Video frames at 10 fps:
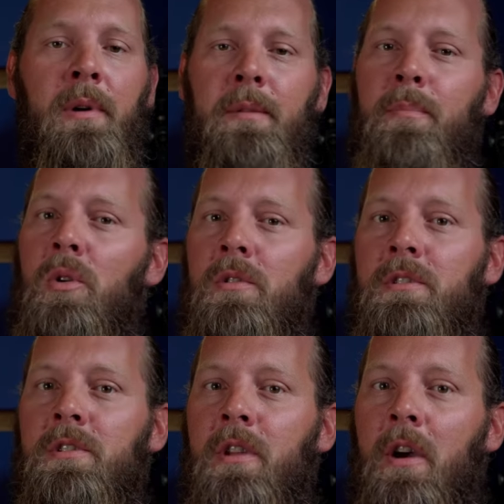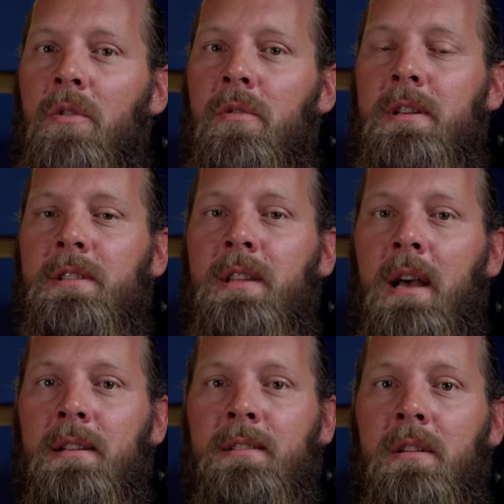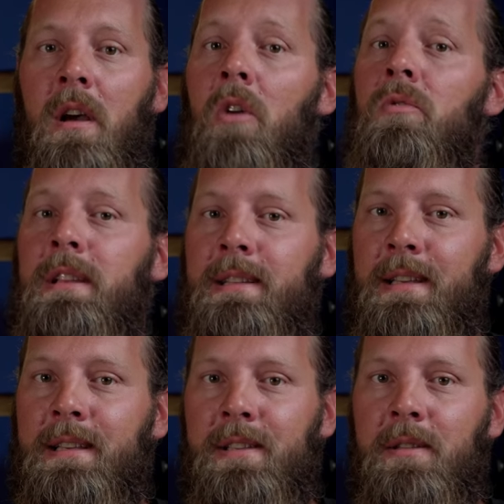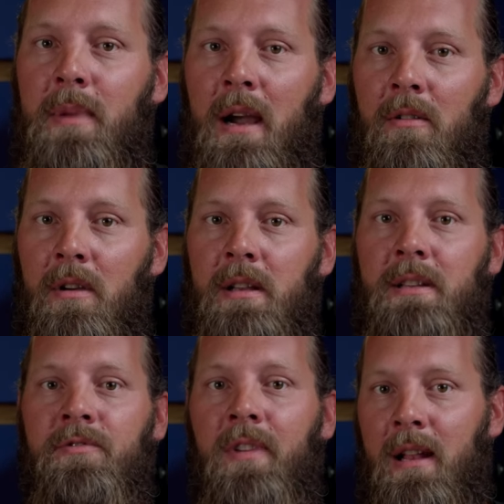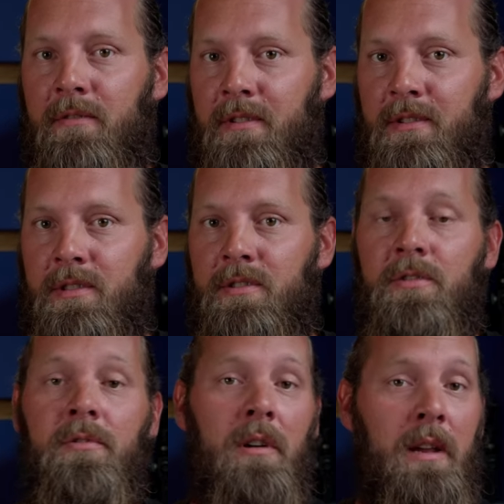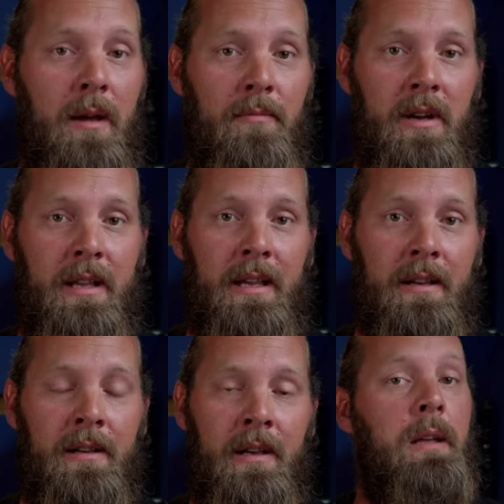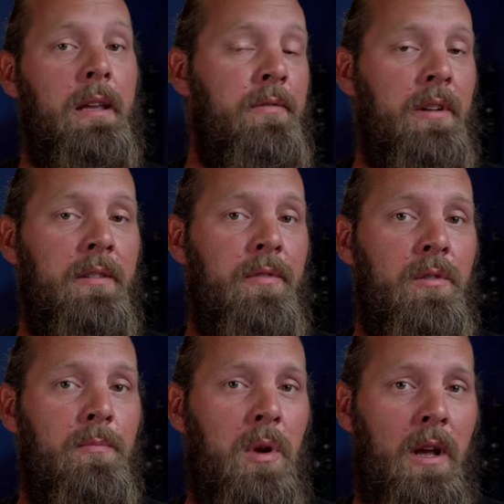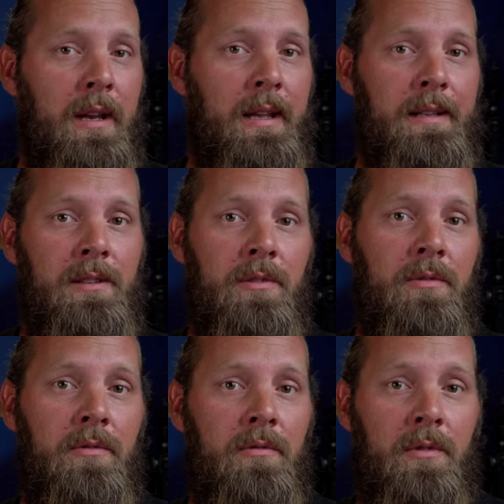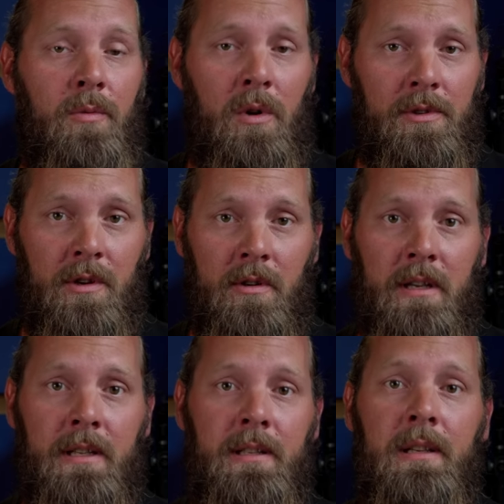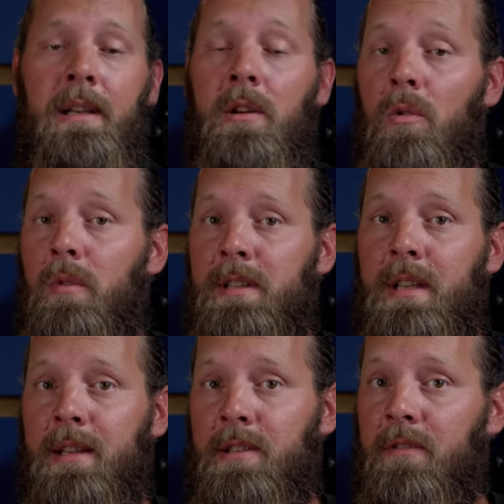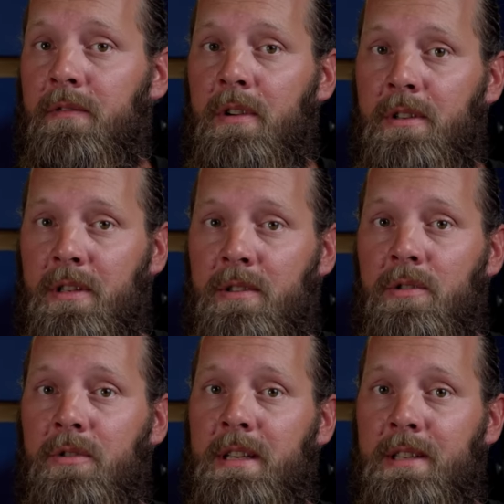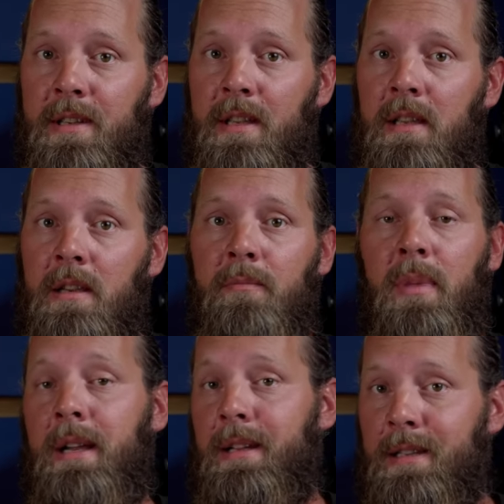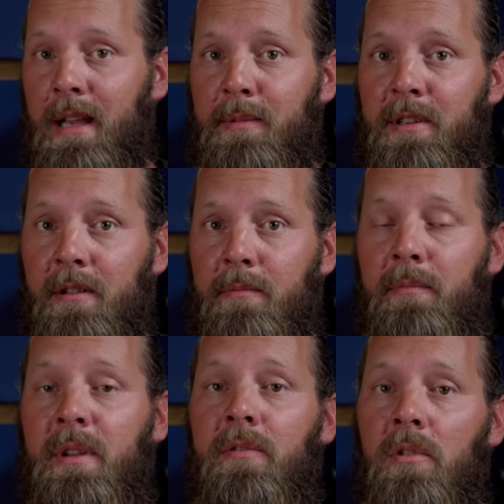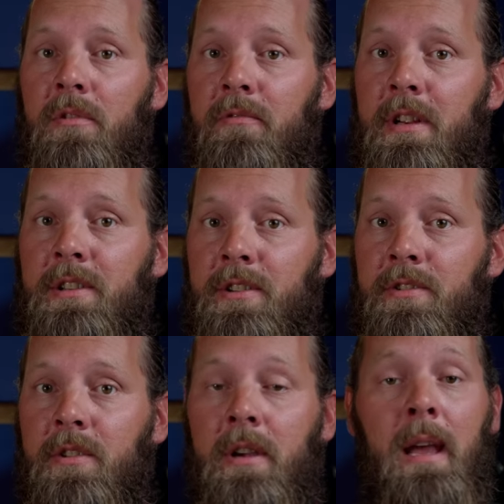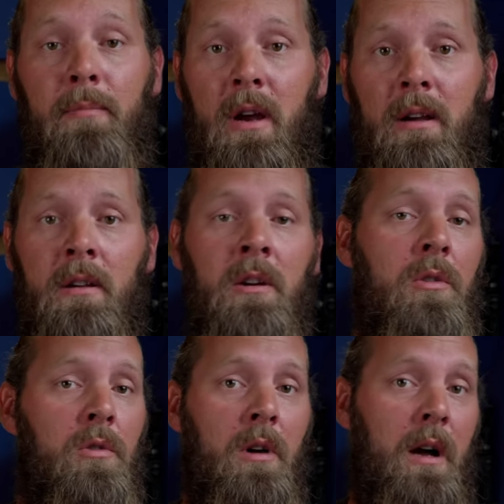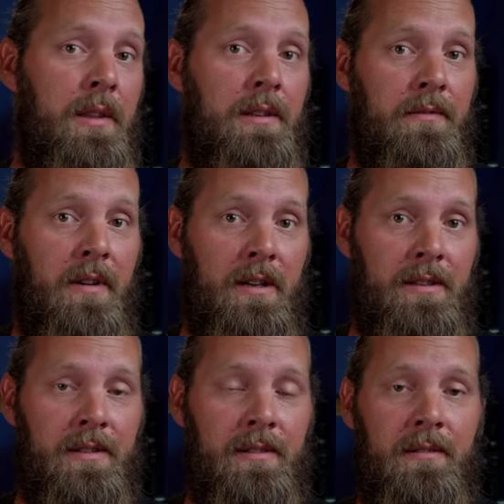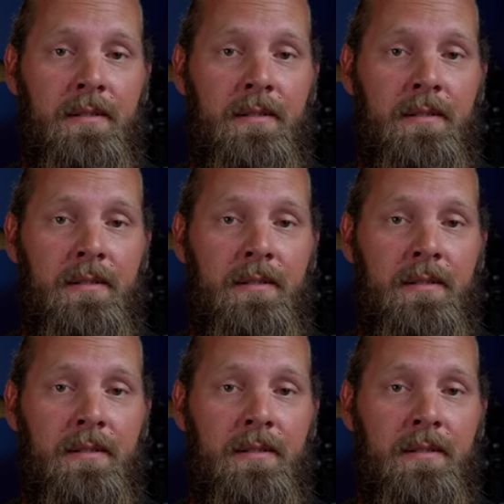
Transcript: but important to know is that only DC power is relevant to our camera gear. Even if you plug it into the wall socket, it always gets converted to DC by an adapter before it reaches your camera or other device.